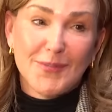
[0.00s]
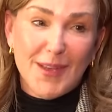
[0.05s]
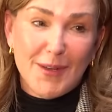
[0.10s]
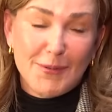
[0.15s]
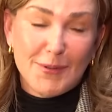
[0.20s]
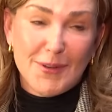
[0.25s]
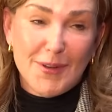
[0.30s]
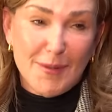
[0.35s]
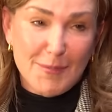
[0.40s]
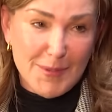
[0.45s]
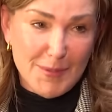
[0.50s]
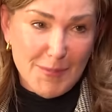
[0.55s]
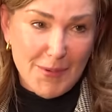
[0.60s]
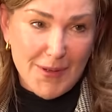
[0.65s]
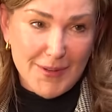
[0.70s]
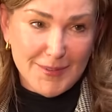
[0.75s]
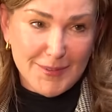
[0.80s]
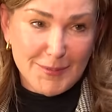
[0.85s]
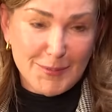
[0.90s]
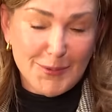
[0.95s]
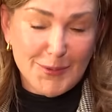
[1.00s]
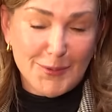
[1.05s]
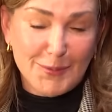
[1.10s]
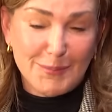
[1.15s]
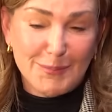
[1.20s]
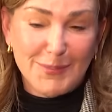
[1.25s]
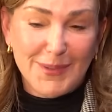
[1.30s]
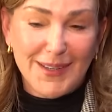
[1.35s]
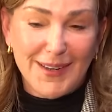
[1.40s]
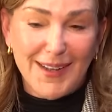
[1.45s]
That would not be possible,
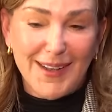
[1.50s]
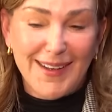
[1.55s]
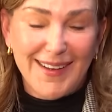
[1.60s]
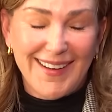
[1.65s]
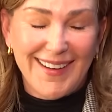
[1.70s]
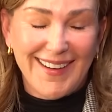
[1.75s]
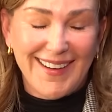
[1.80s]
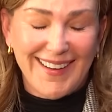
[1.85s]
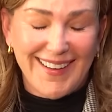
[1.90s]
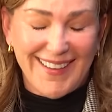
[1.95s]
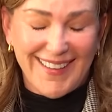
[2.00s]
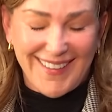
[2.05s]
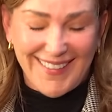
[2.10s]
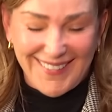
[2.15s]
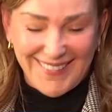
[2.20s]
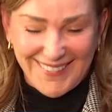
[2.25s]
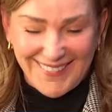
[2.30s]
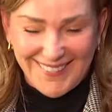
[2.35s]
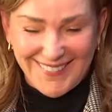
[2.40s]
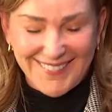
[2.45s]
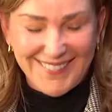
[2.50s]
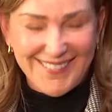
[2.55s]
but I,